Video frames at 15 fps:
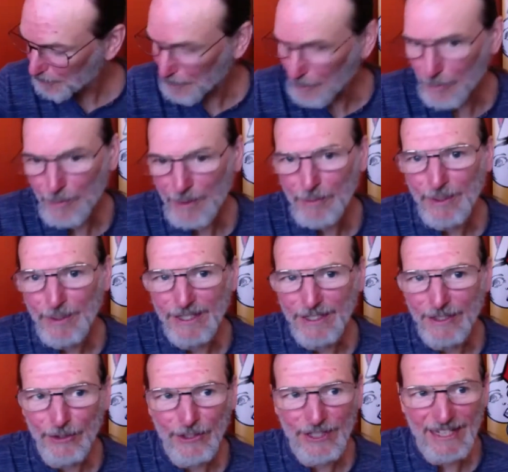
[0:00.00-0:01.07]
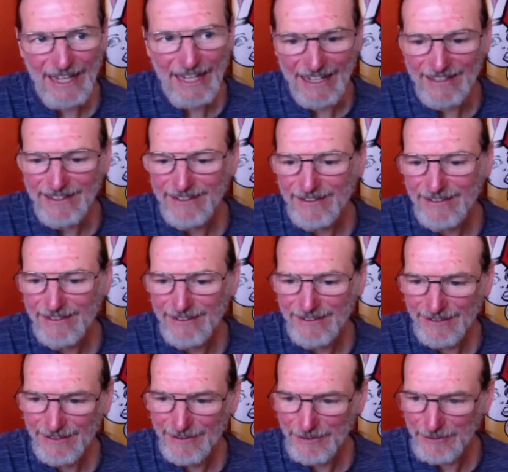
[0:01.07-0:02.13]
what we're going to look at
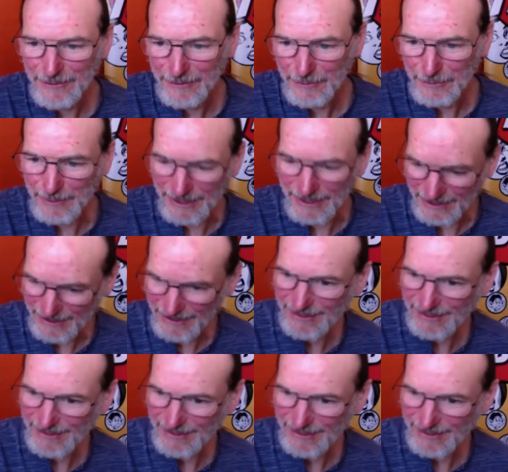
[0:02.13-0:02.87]
with